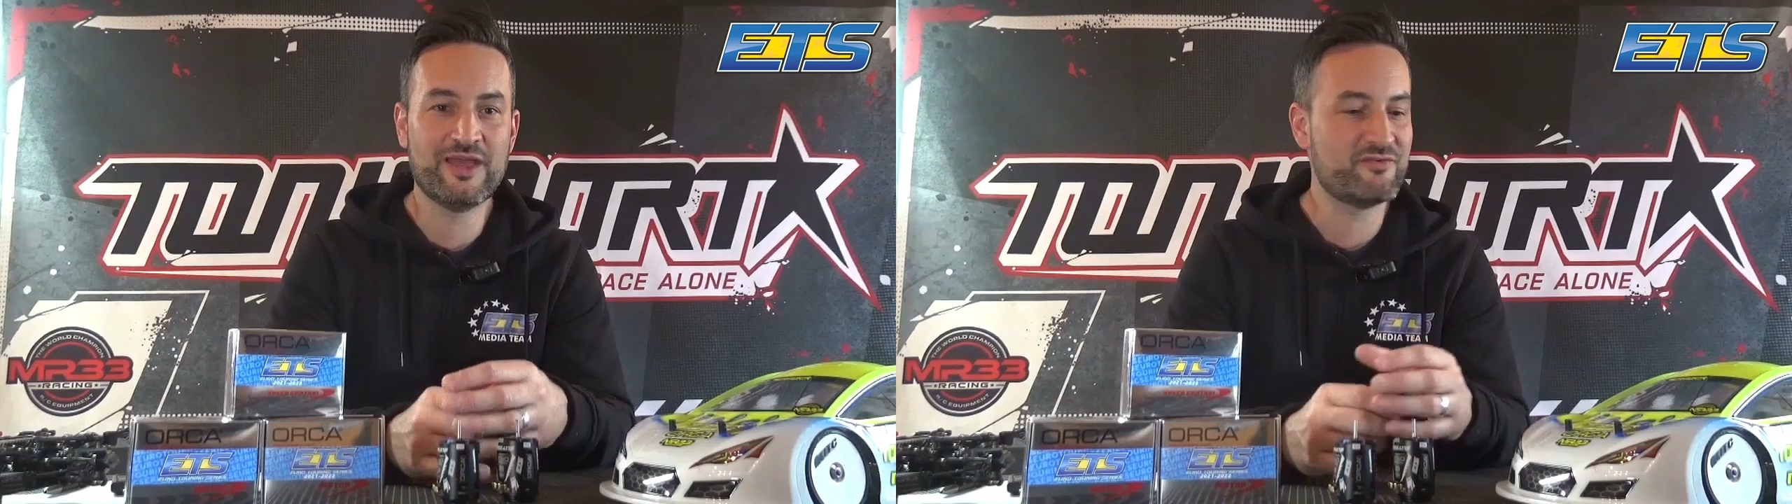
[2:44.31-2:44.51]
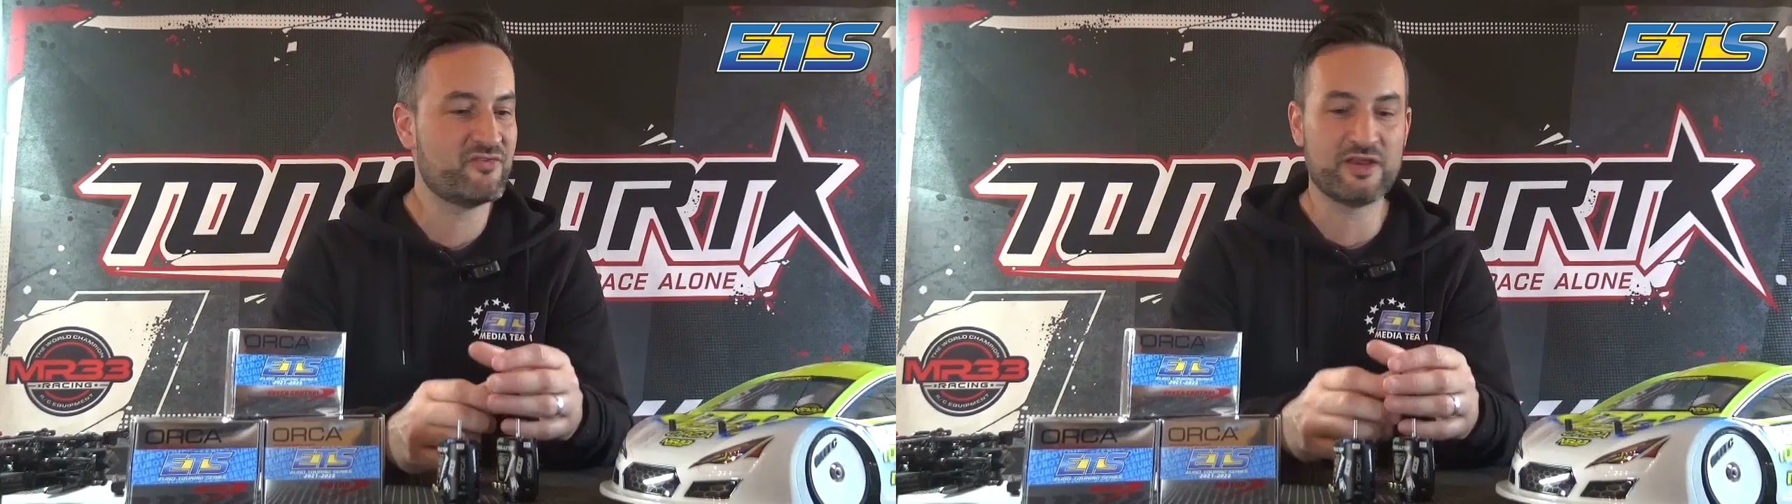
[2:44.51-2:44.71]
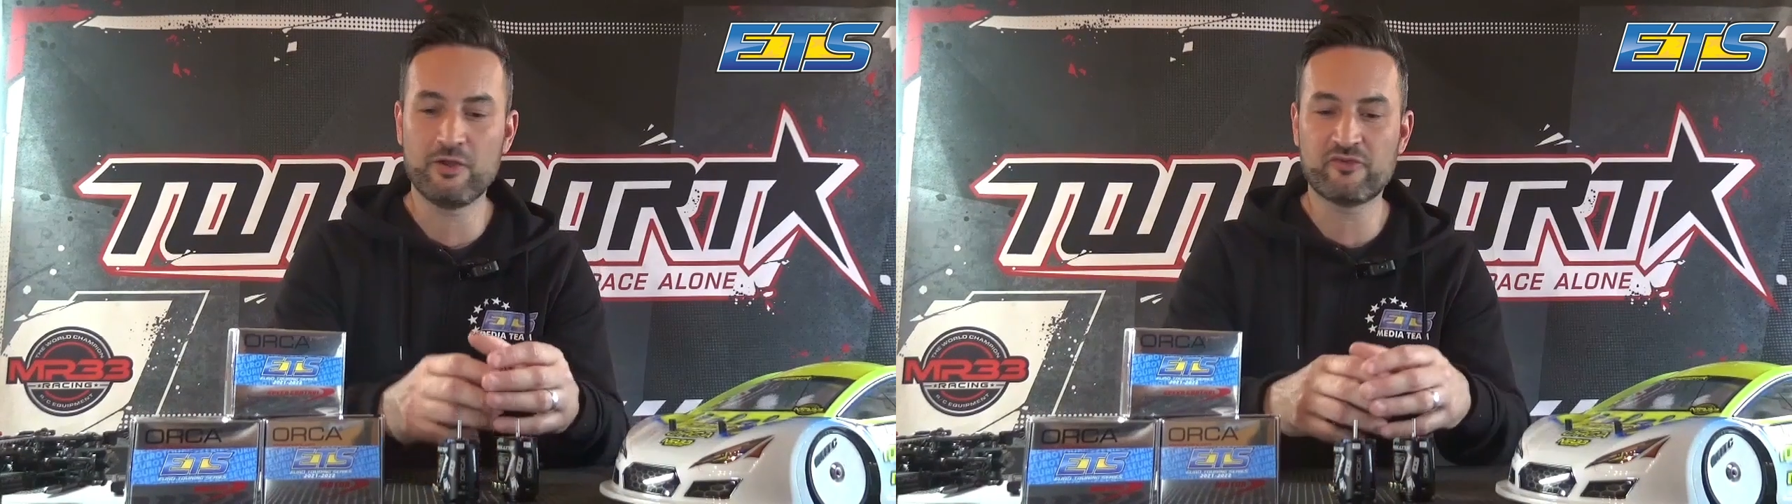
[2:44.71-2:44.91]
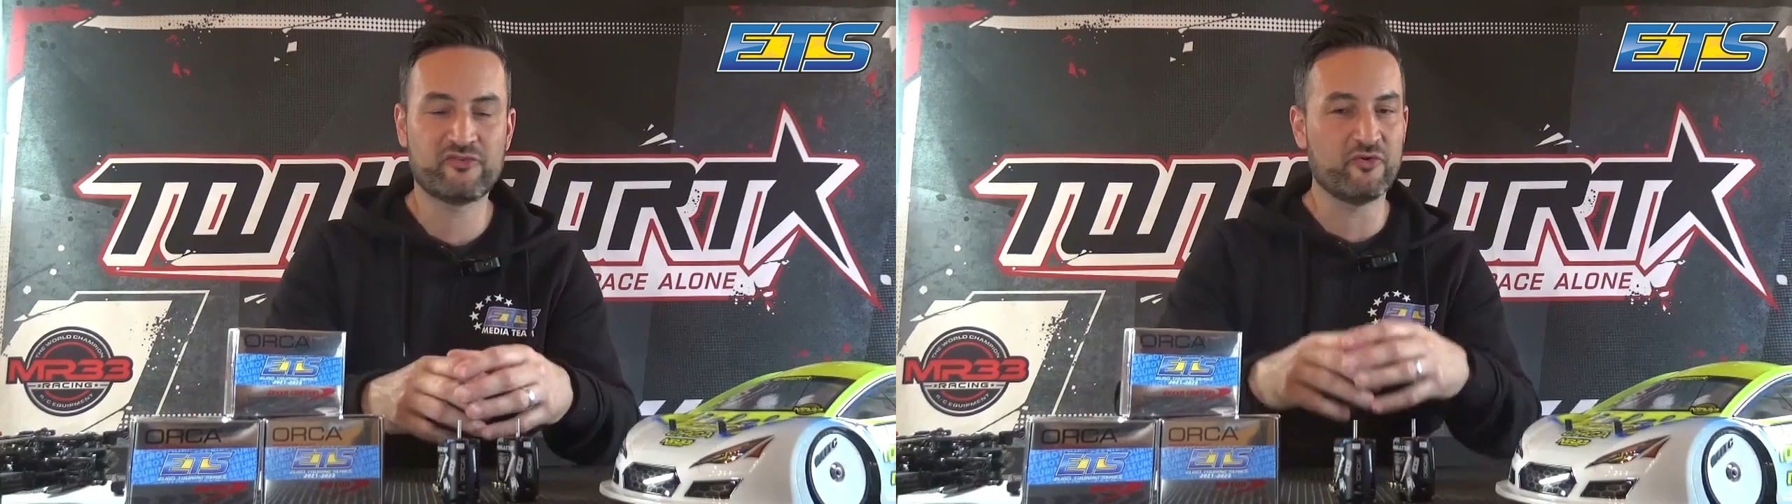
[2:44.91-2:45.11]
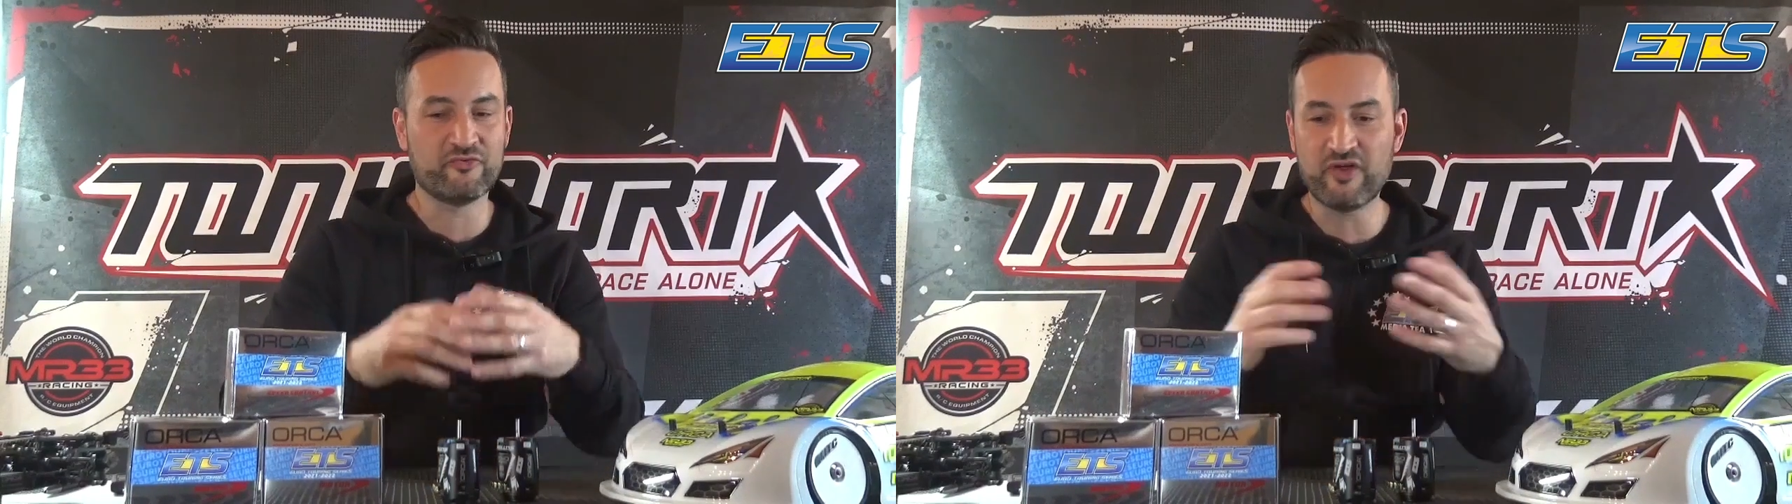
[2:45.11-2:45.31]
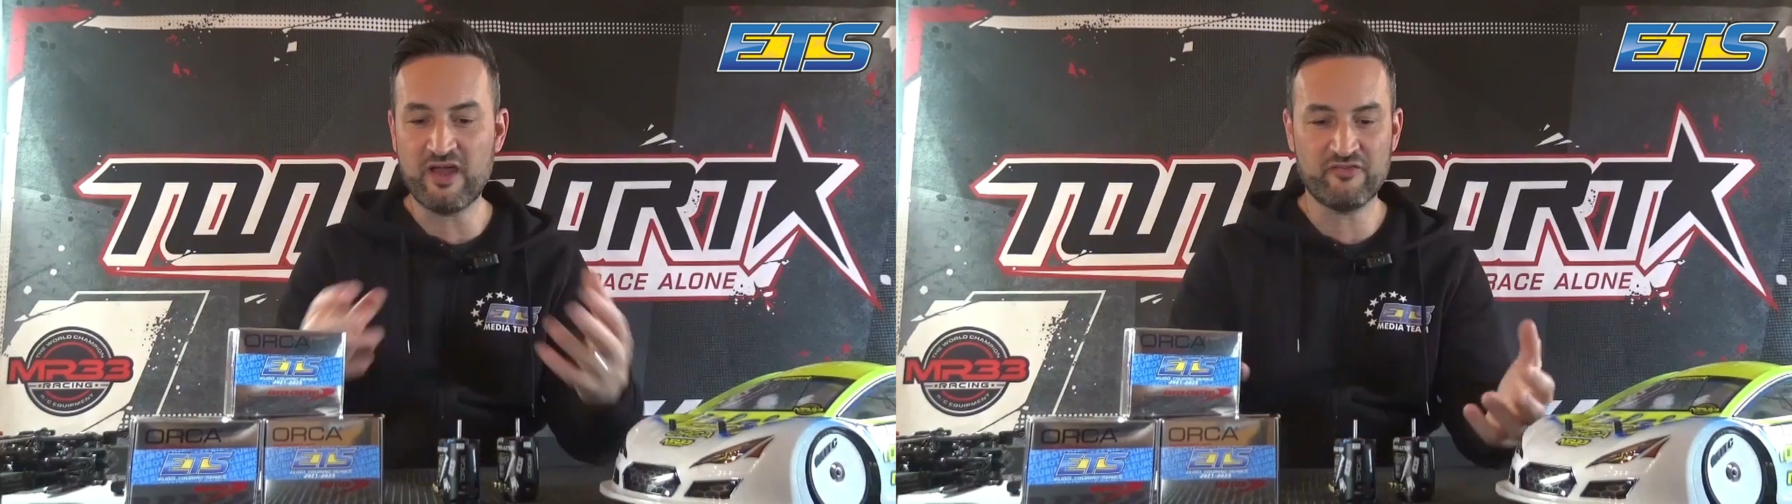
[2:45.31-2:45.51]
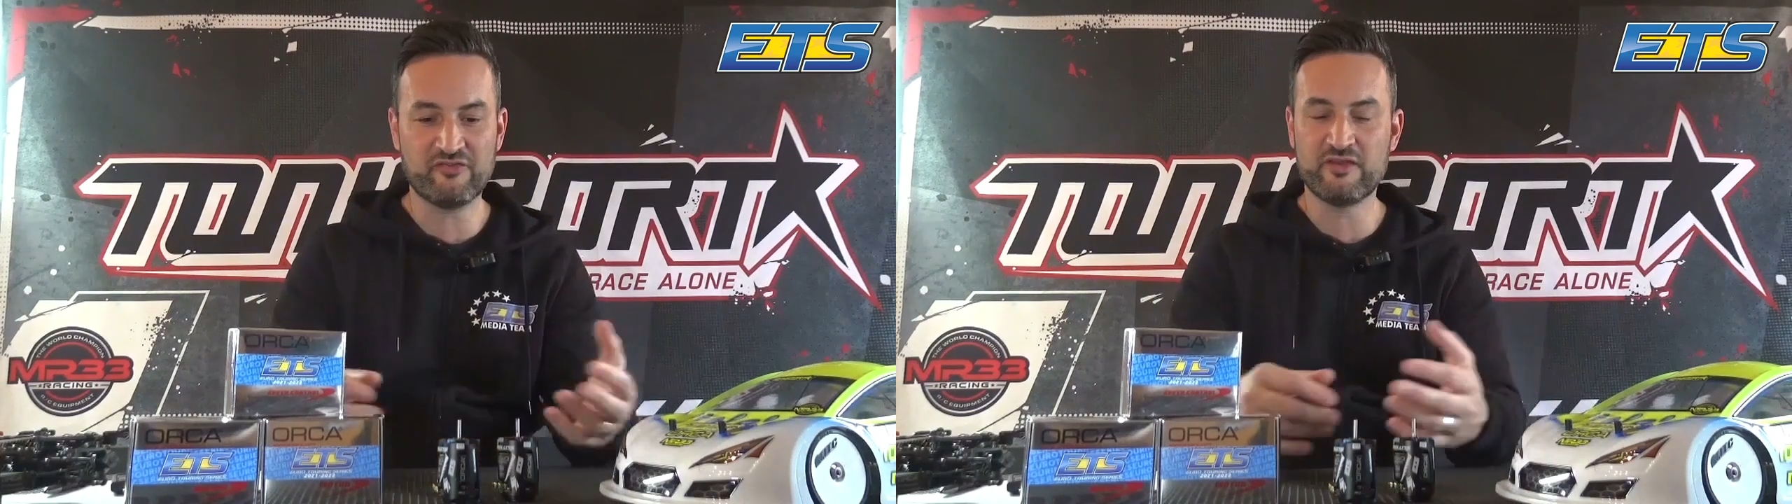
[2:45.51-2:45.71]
everything looks so fast